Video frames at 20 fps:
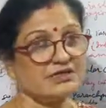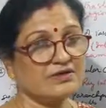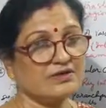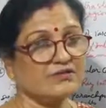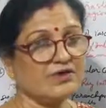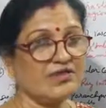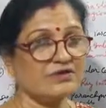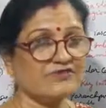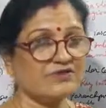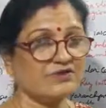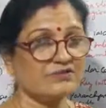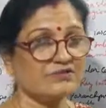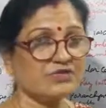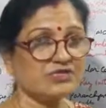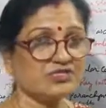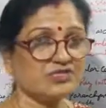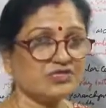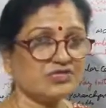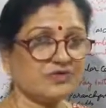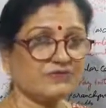while
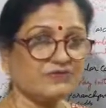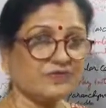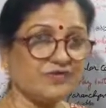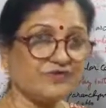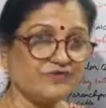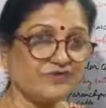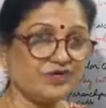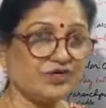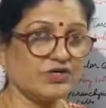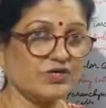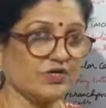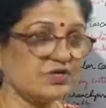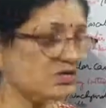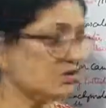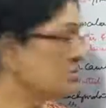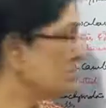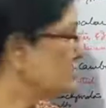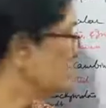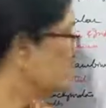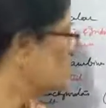formation of the wood.
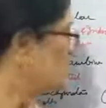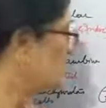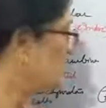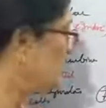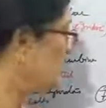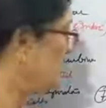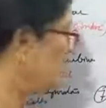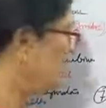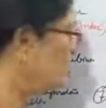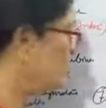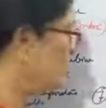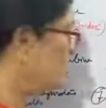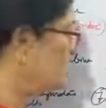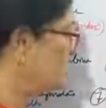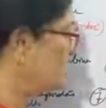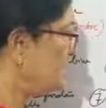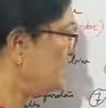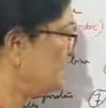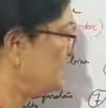So they will form the